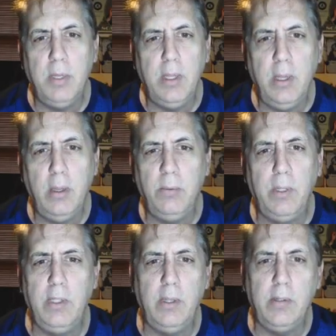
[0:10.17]
but I
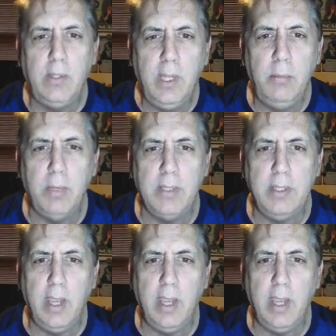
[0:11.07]
really don't need much